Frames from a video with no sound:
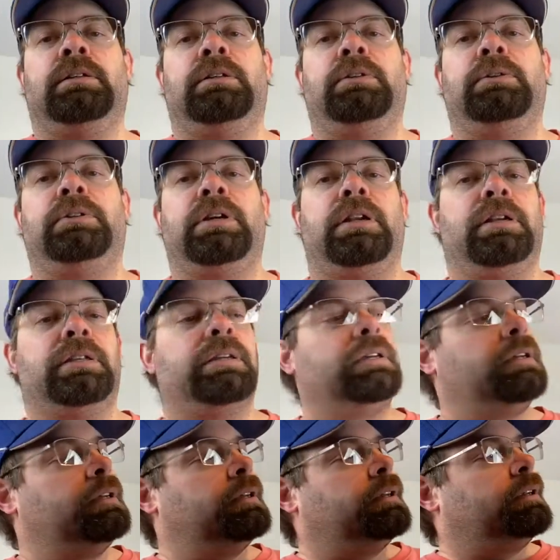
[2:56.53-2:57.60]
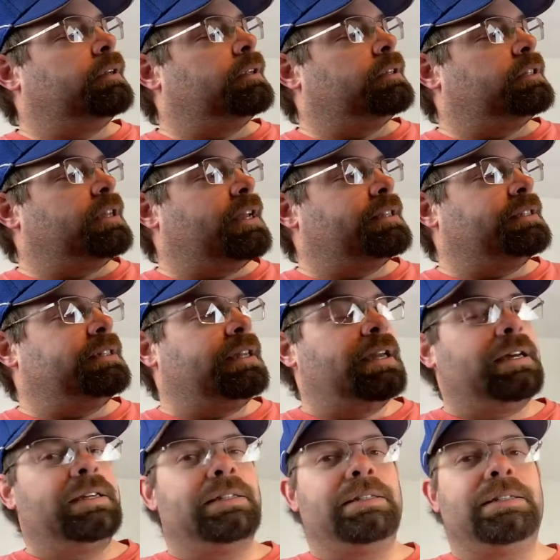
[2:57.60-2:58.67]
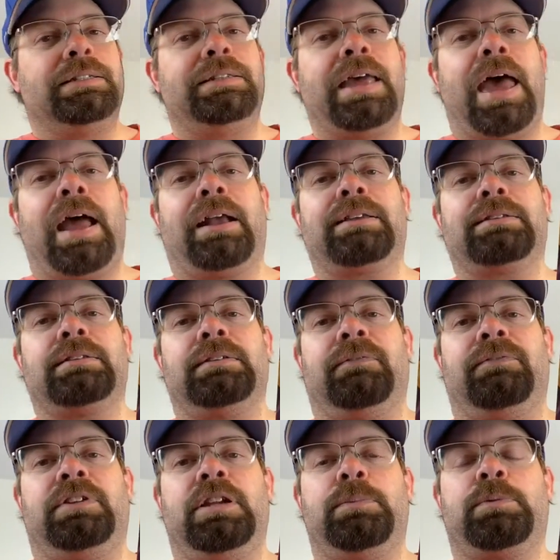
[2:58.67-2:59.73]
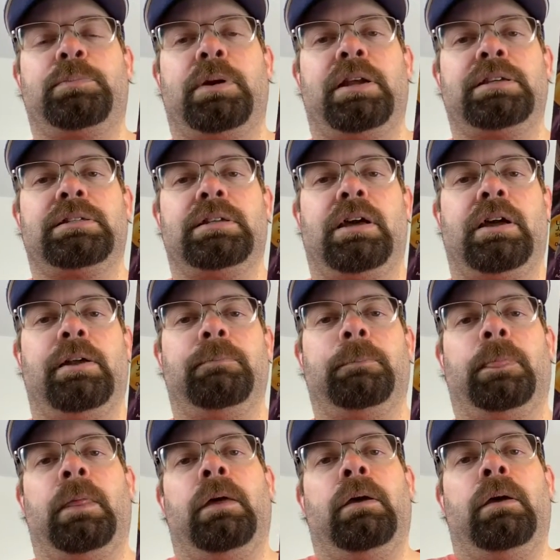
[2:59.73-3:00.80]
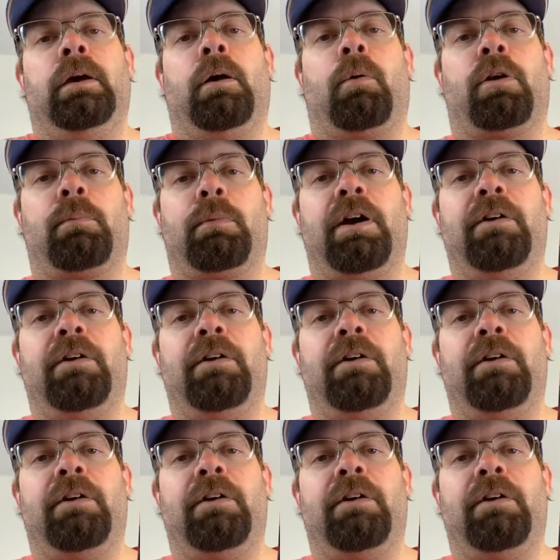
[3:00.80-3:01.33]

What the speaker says: Lieutenant Jadzia Dax of Deep Space Nine. One of my